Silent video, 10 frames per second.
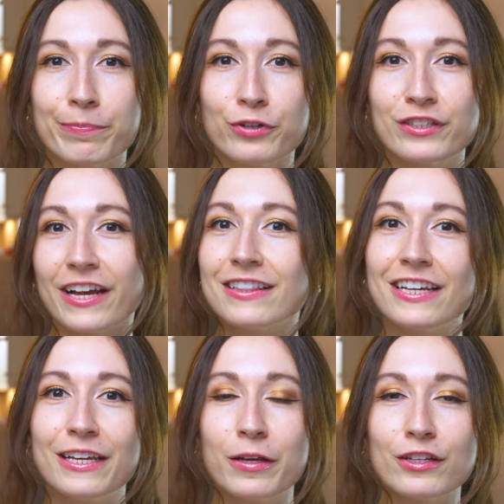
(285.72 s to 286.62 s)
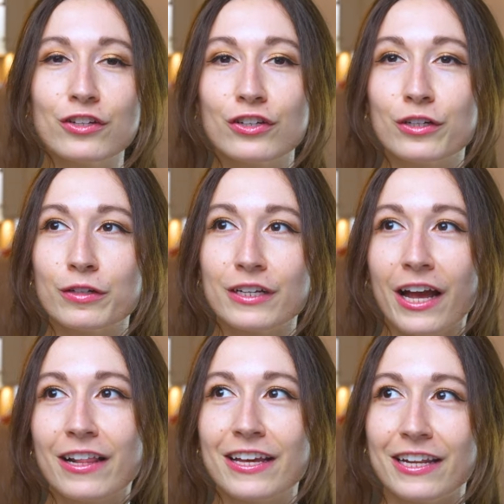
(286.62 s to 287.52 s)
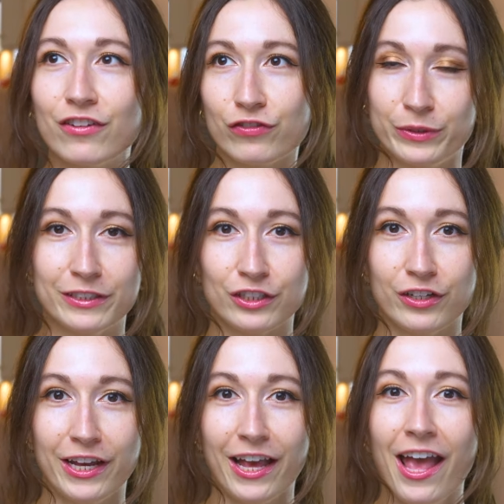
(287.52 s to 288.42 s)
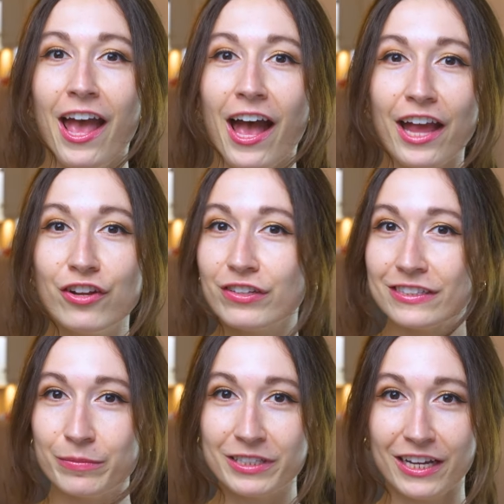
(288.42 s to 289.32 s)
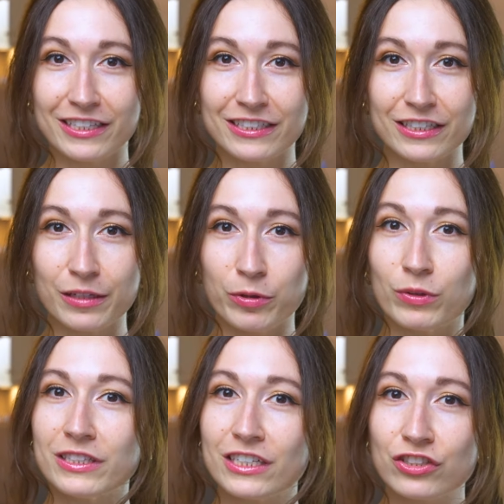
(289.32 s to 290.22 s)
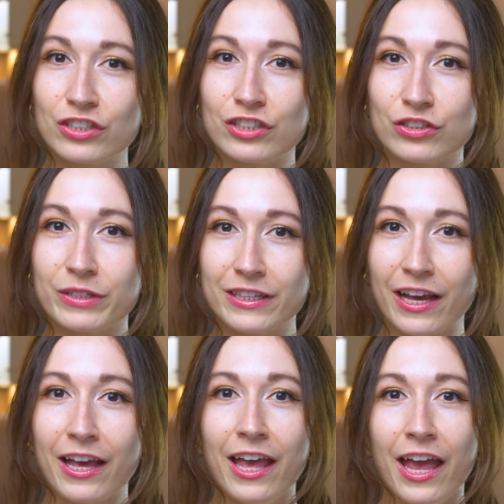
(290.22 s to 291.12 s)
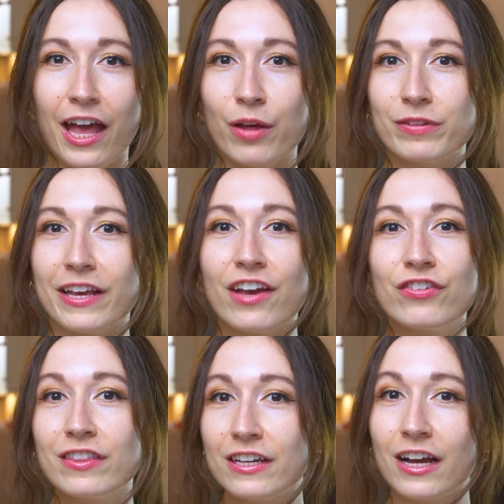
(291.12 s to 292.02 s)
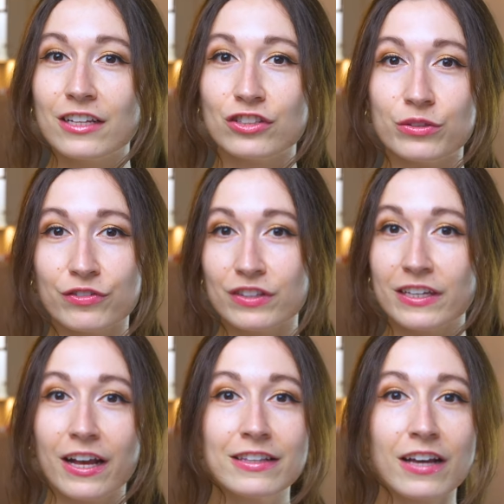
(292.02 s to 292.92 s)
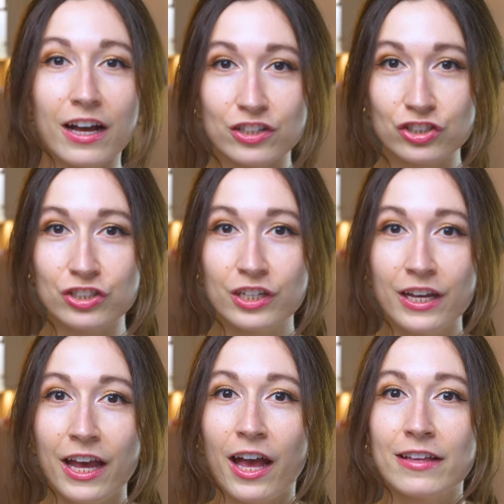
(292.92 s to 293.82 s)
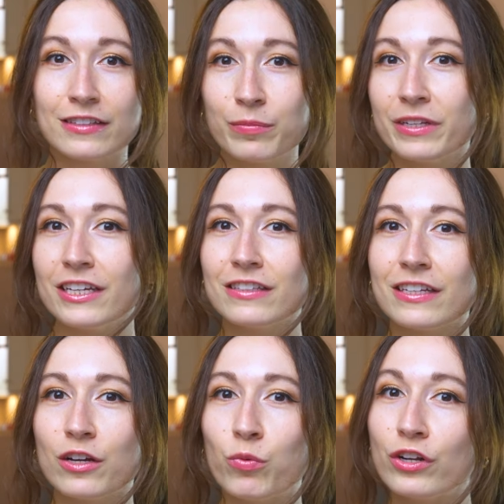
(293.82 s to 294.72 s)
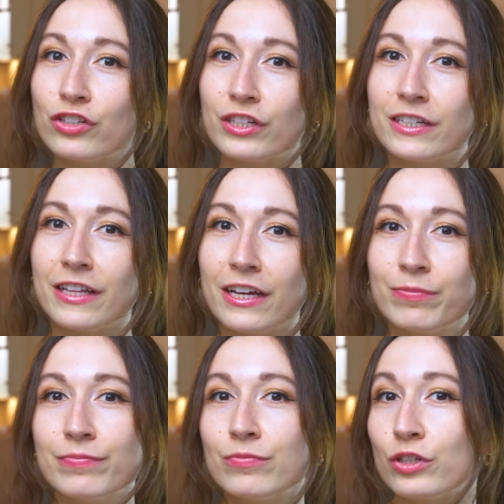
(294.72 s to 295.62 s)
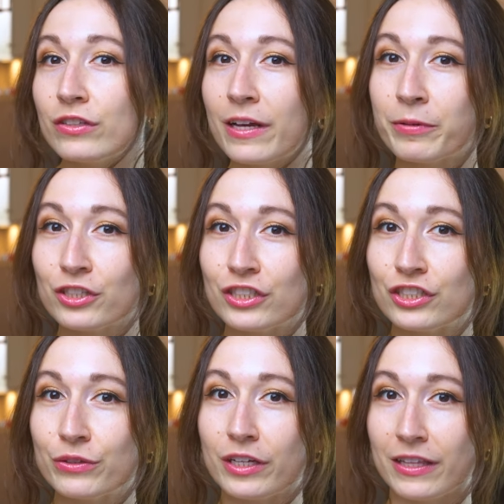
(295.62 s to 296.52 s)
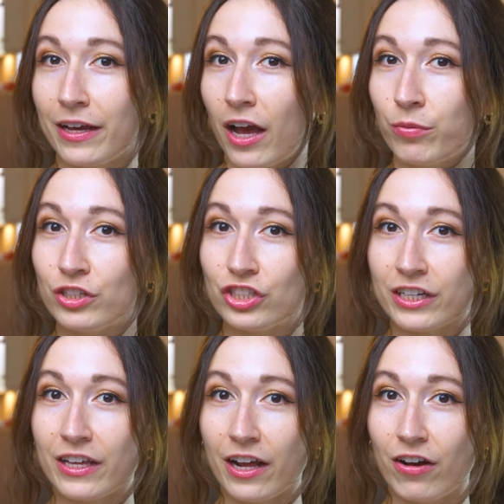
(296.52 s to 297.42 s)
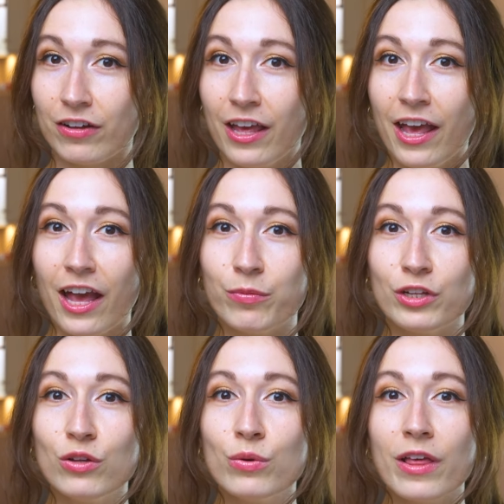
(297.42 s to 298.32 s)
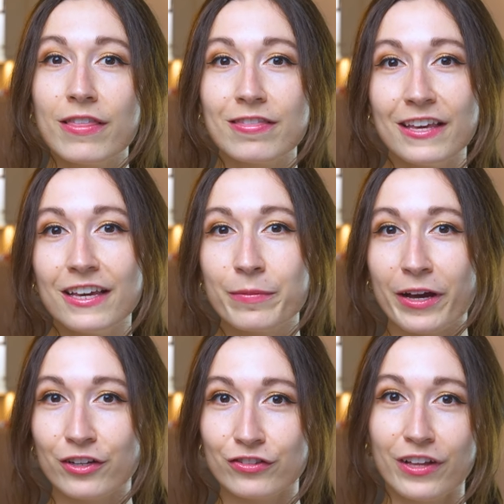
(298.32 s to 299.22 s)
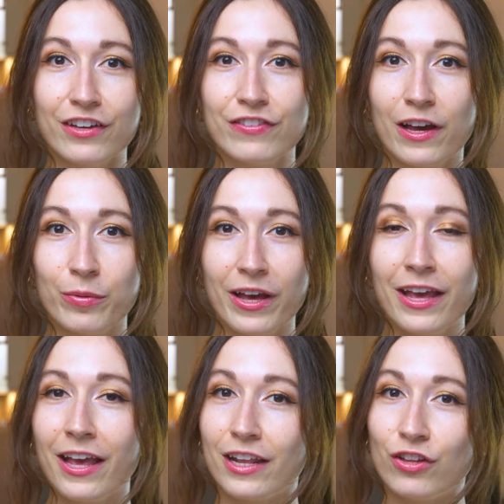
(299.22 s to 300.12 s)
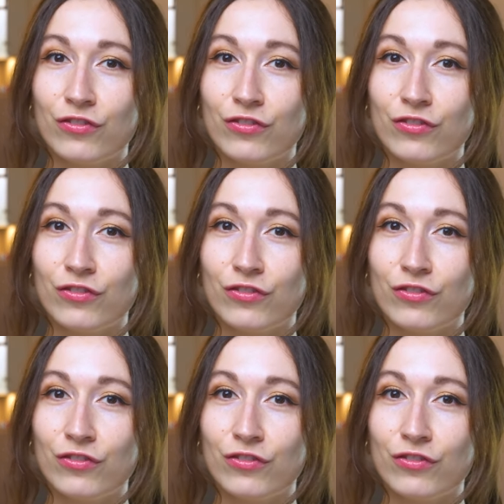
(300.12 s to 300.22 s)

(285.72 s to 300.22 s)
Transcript: pretend like you're kind of like an influencer, right? I know that seems kind of silly, but once I started doing that and I was like, everything I do, everything I touch, somebody's like wondering like, what is that person doing? Like, I want to check that out. And when you think about your life that way and